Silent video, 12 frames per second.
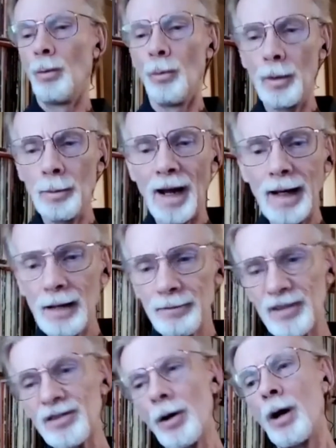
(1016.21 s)
might have a
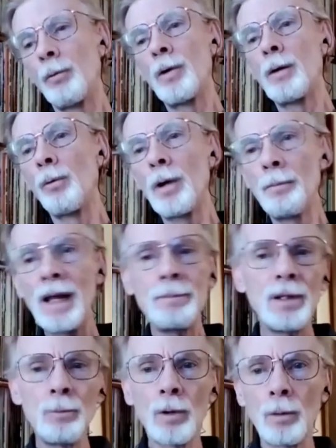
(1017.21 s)
song where
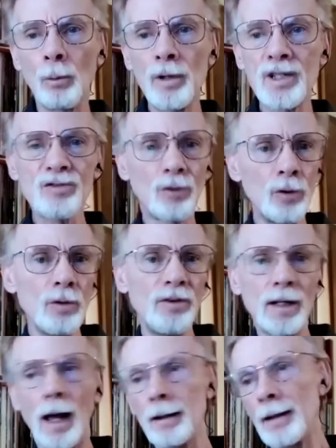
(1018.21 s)
maybe we're just
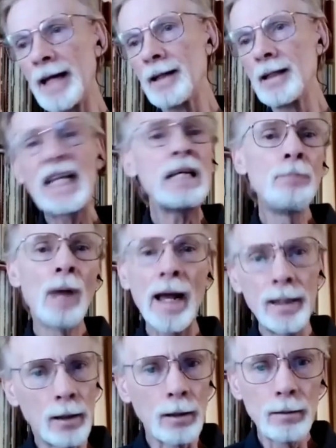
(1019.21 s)
grooving on like an E
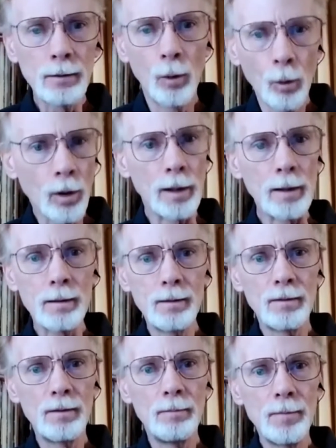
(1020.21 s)
minor chord,
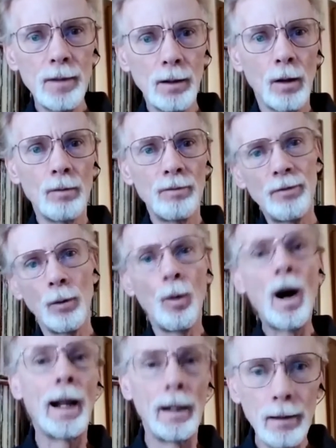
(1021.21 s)
for a
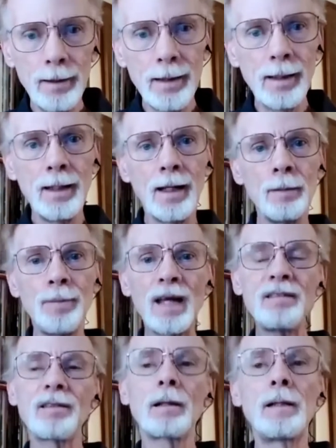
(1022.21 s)
while. Mm-hmm. And
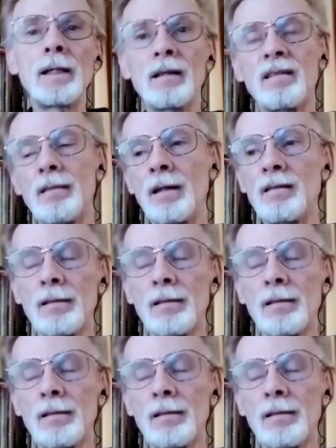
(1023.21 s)
basically it's